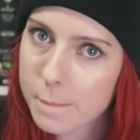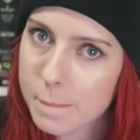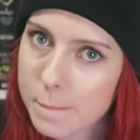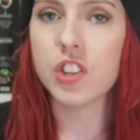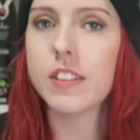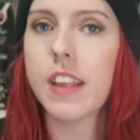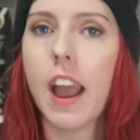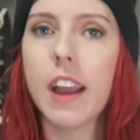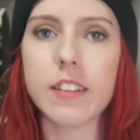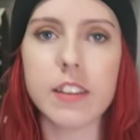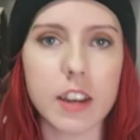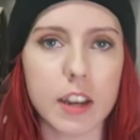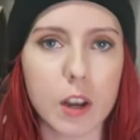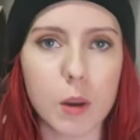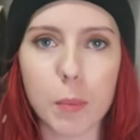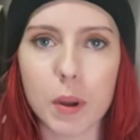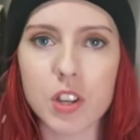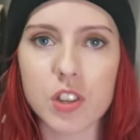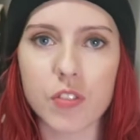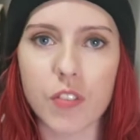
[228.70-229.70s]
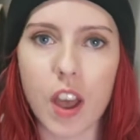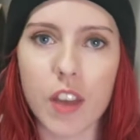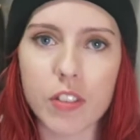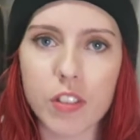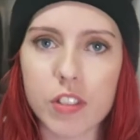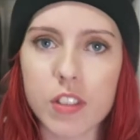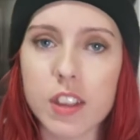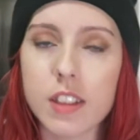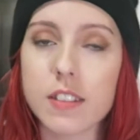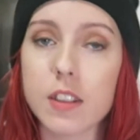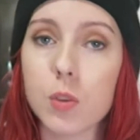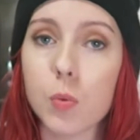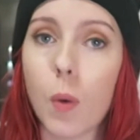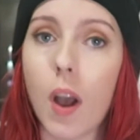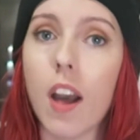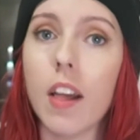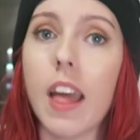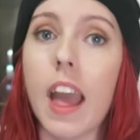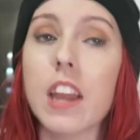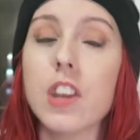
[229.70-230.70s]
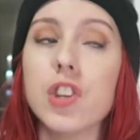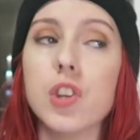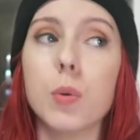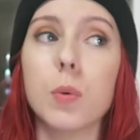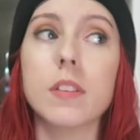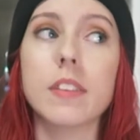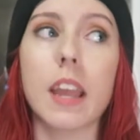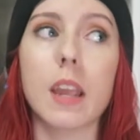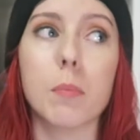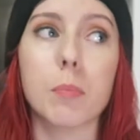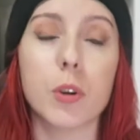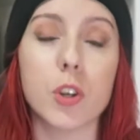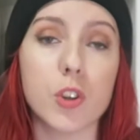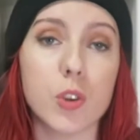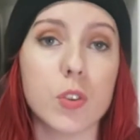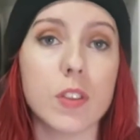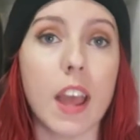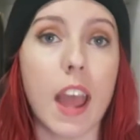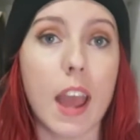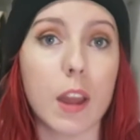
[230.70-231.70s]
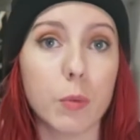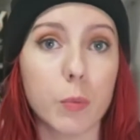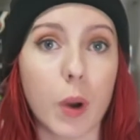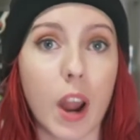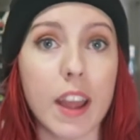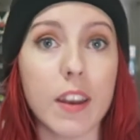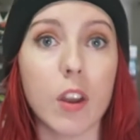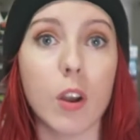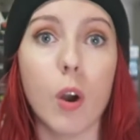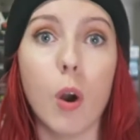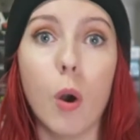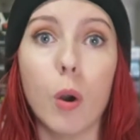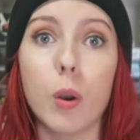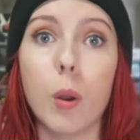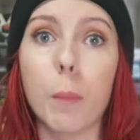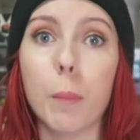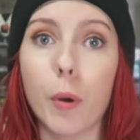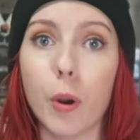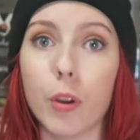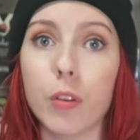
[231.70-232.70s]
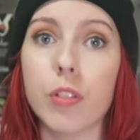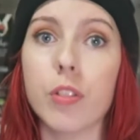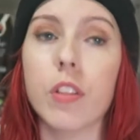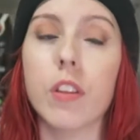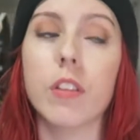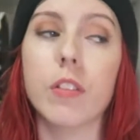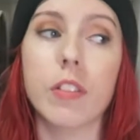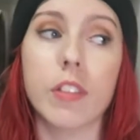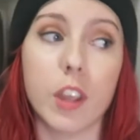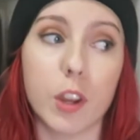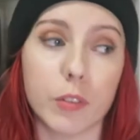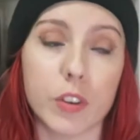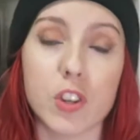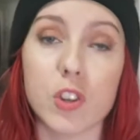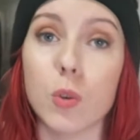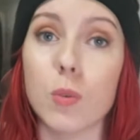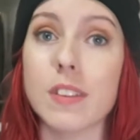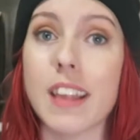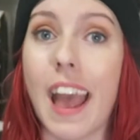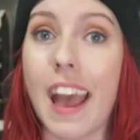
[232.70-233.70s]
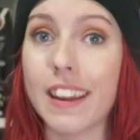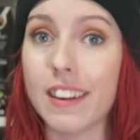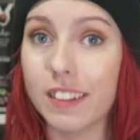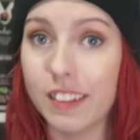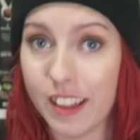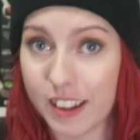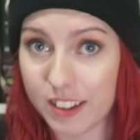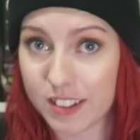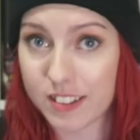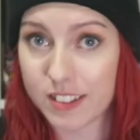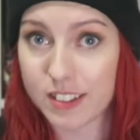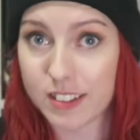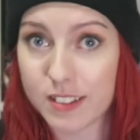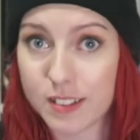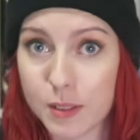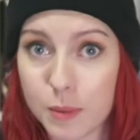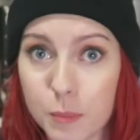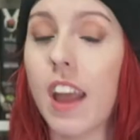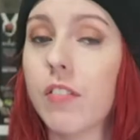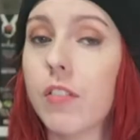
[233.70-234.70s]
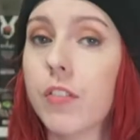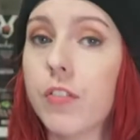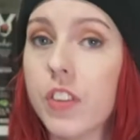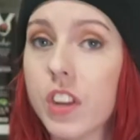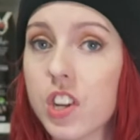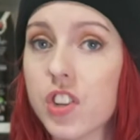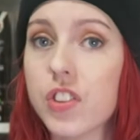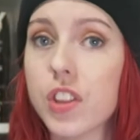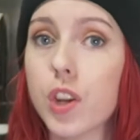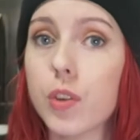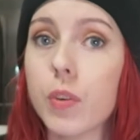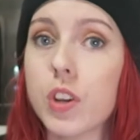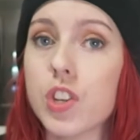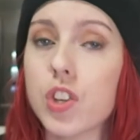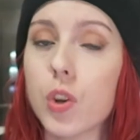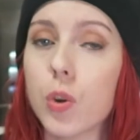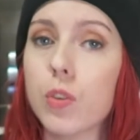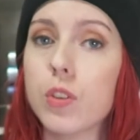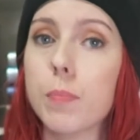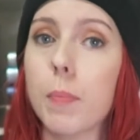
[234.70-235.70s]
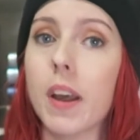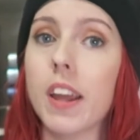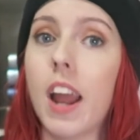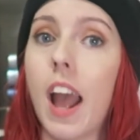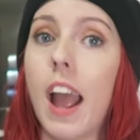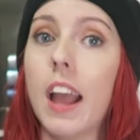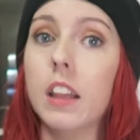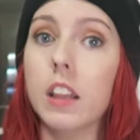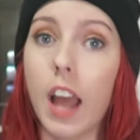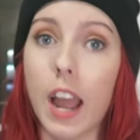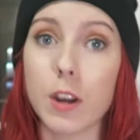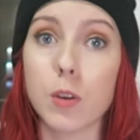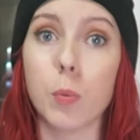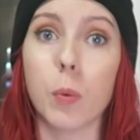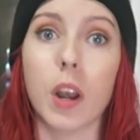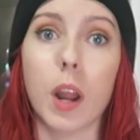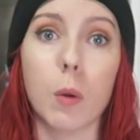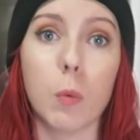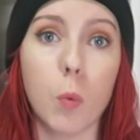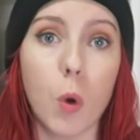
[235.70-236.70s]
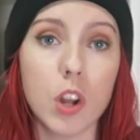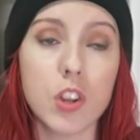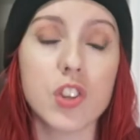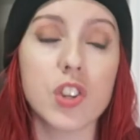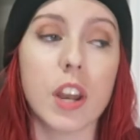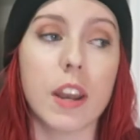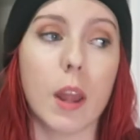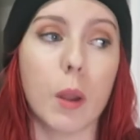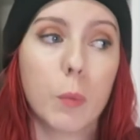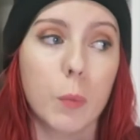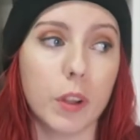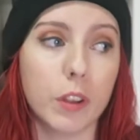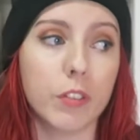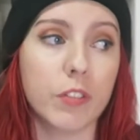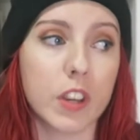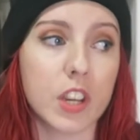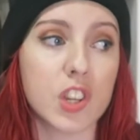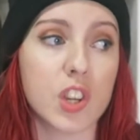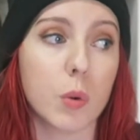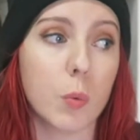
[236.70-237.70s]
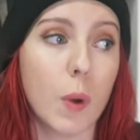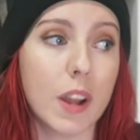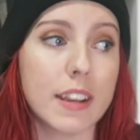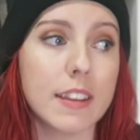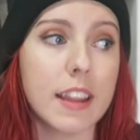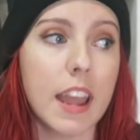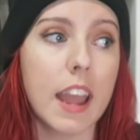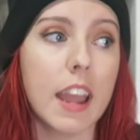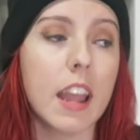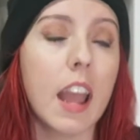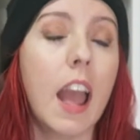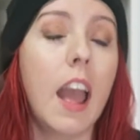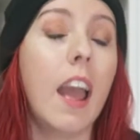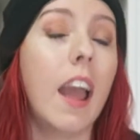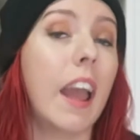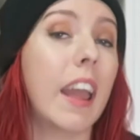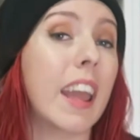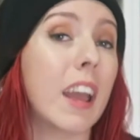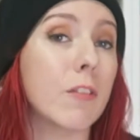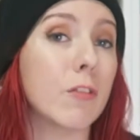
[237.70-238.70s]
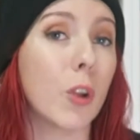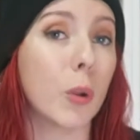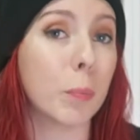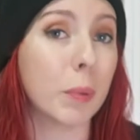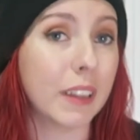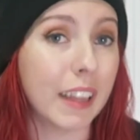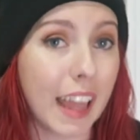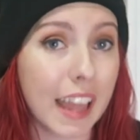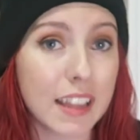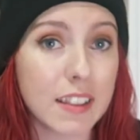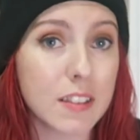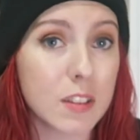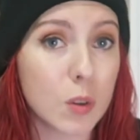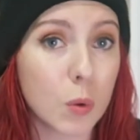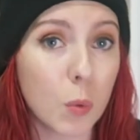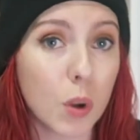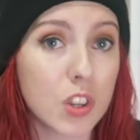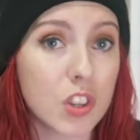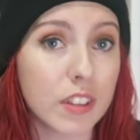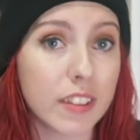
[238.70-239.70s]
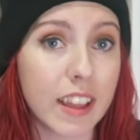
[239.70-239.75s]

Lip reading: She's acted in a bunch of other things as well, and she was a producer and writer on both The Originals and Legacies. I haven't finished The Originals, but I liked what I watched, and I will finish it one day. I have no plans to watch